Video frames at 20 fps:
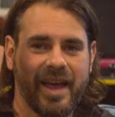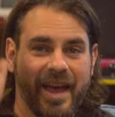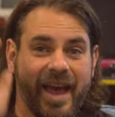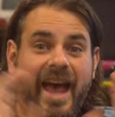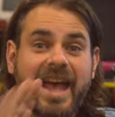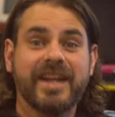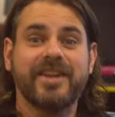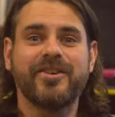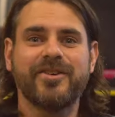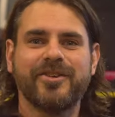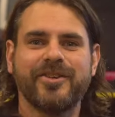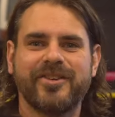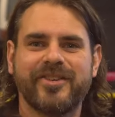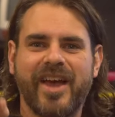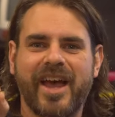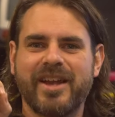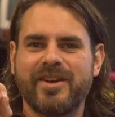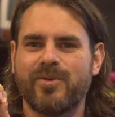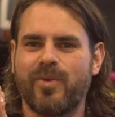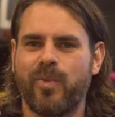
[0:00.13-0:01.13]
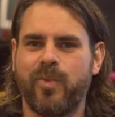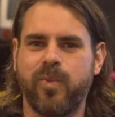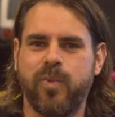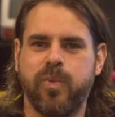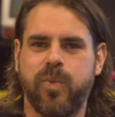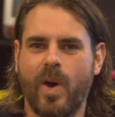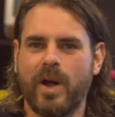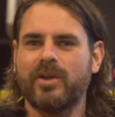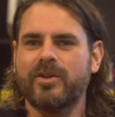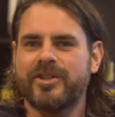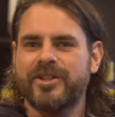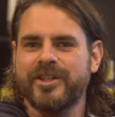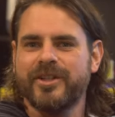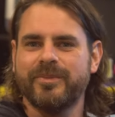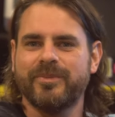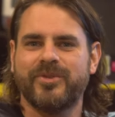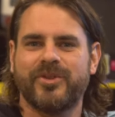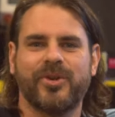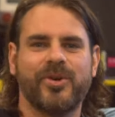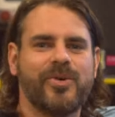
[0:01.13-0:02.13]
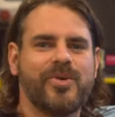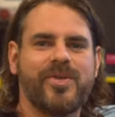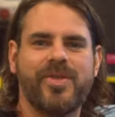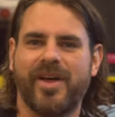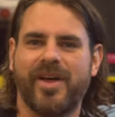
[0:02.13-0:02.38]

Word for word: Hey dudes, and welcome to